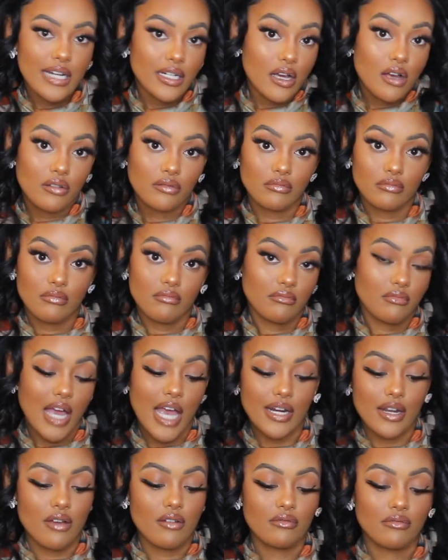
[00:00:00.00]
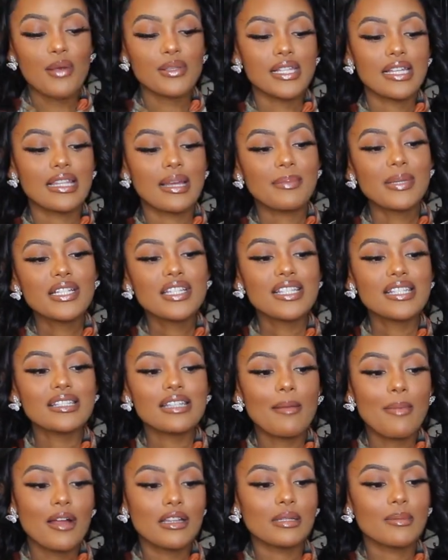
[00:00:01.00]
I don't. I don't. I was like, let me just
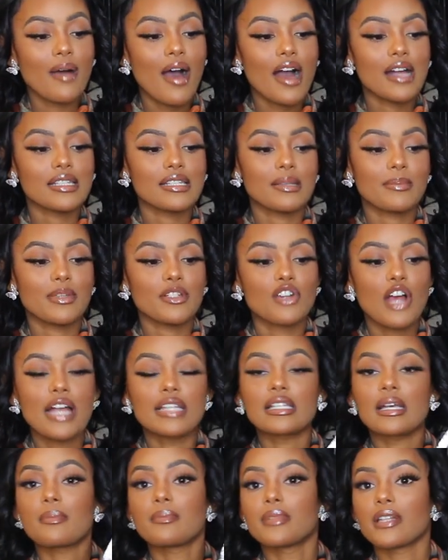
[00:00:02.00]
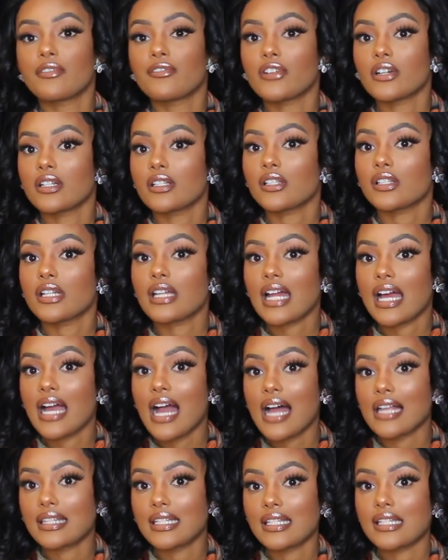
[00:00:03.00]
step out the box and let me try something different. And I
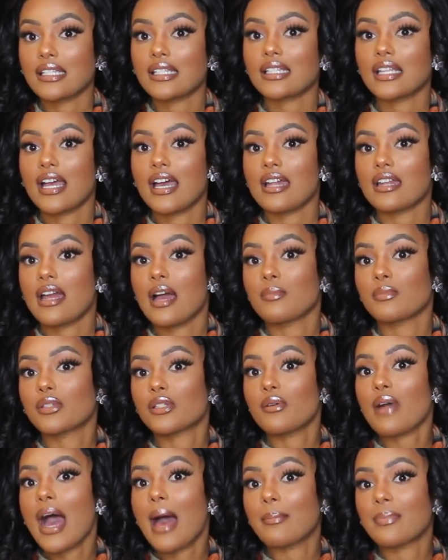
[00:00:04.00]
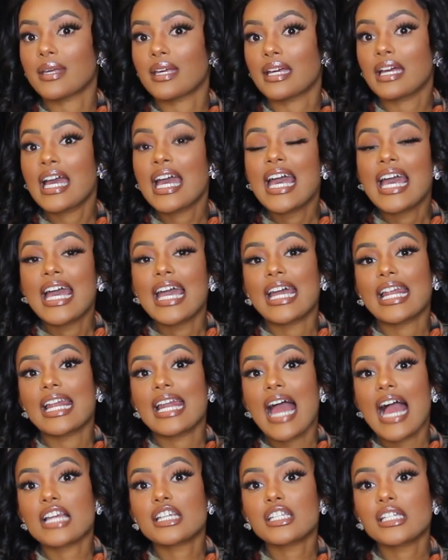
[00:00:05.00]
got these and I'm so happy. And
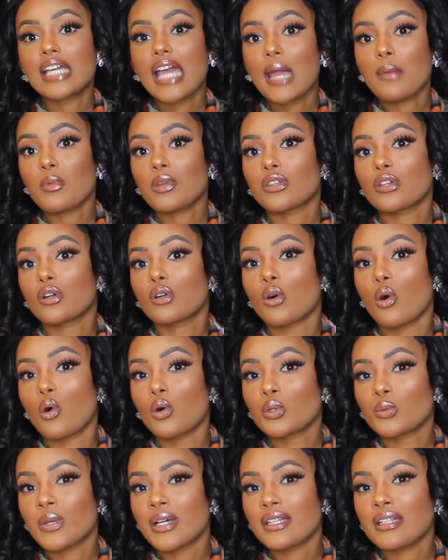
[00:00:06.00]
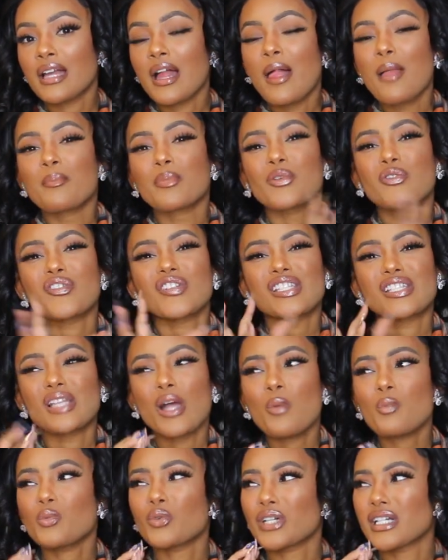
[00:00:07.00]
it actually came with a gold one, but for
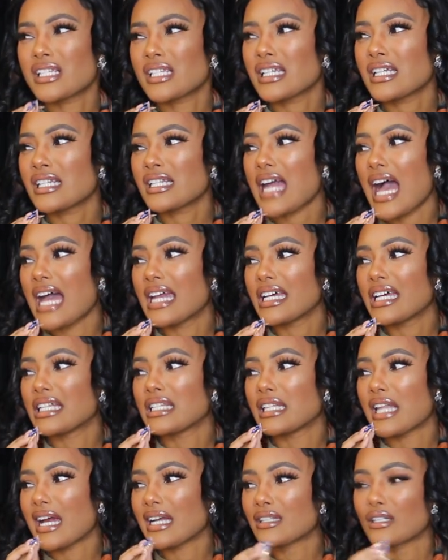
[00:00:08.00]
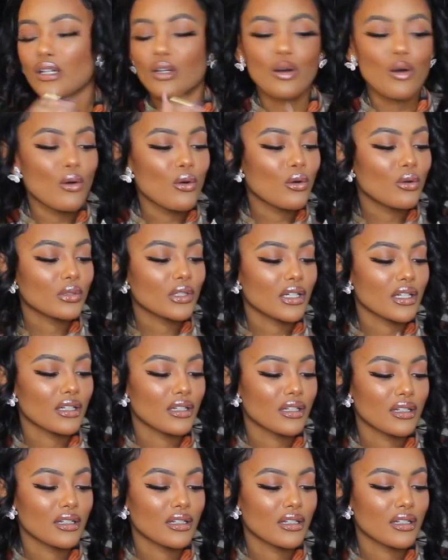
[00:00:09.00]
some reason, I didn't like the gold.